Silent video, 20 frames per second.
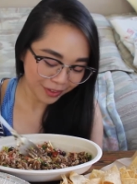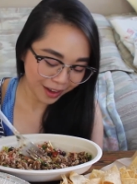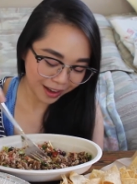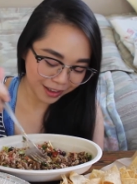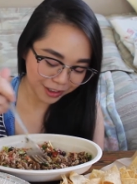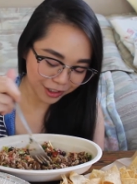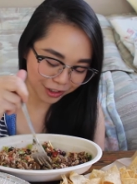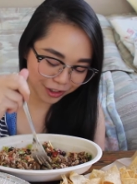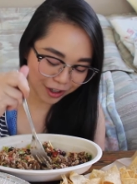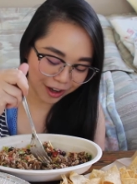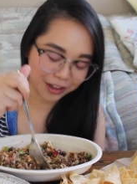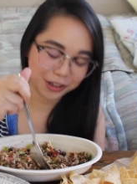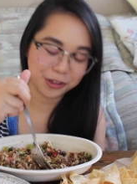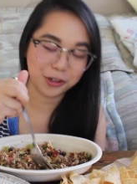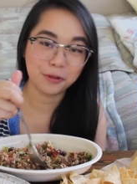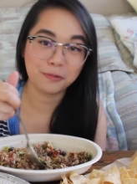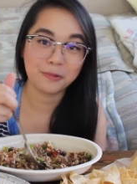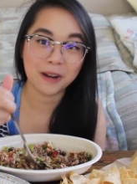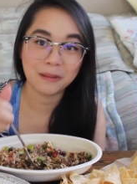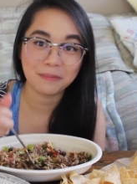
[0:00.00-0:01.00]
I just got a
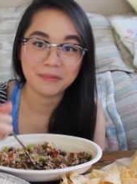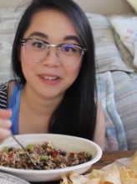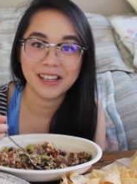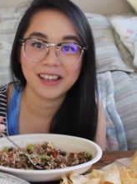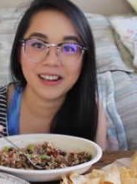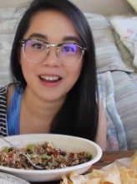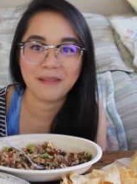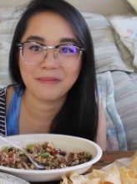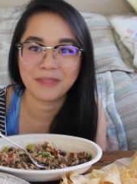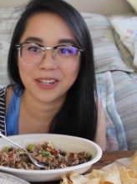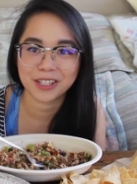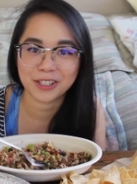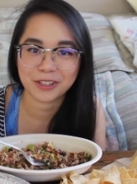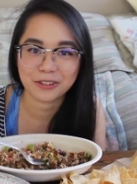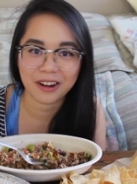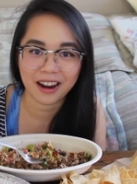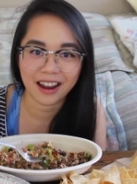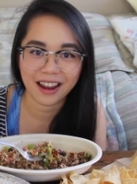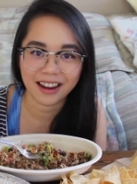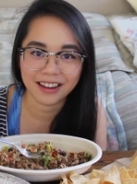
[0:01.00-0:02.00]
new puppy and I'm just
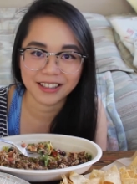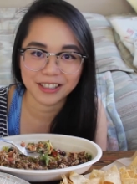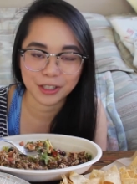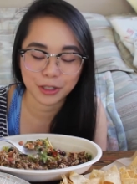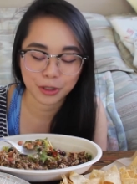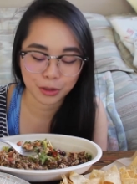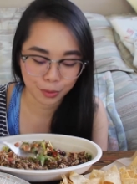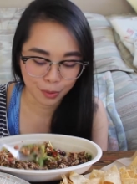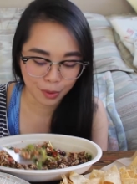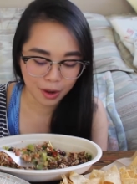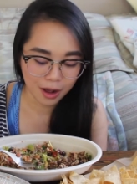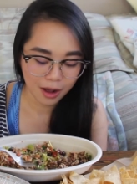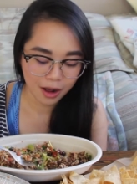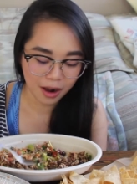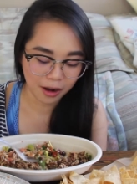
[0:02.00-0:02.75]
trying to